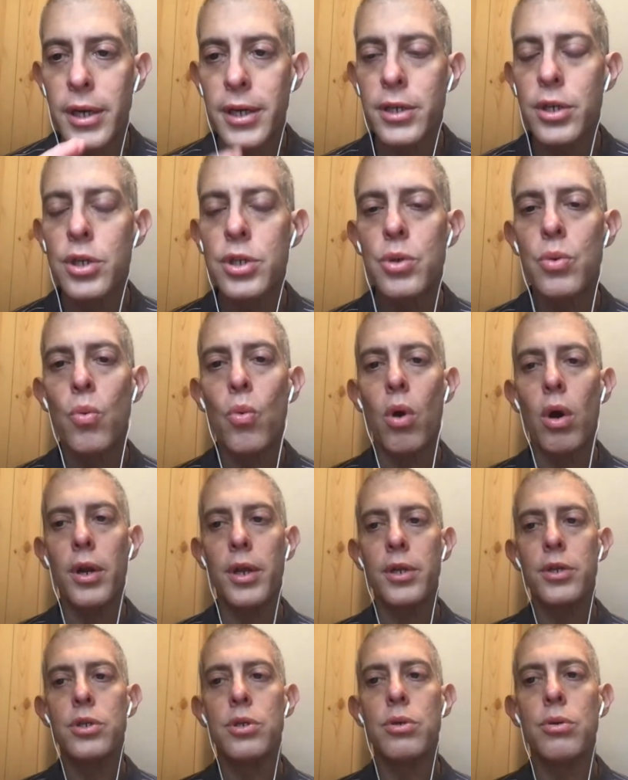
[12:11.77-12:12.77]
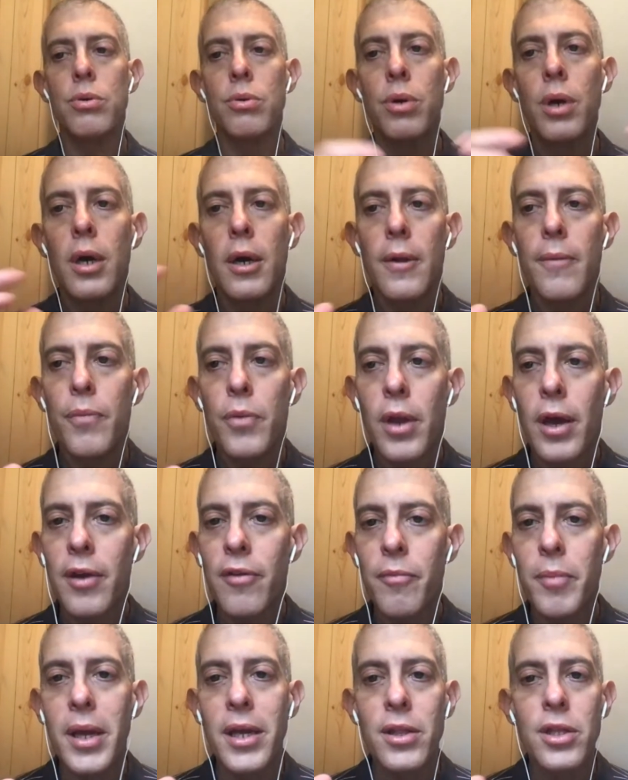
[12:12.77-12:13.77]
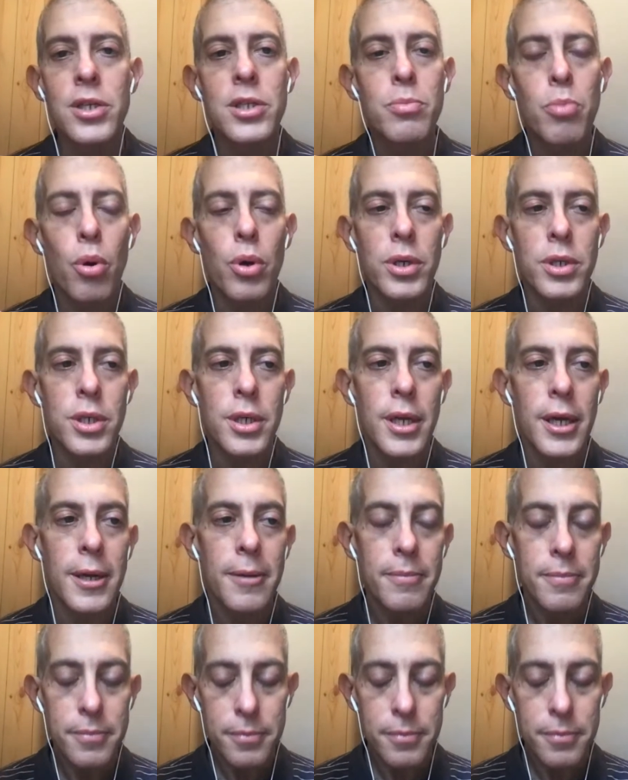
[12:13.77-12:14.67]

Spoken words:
I just wanted to kind of make this point today.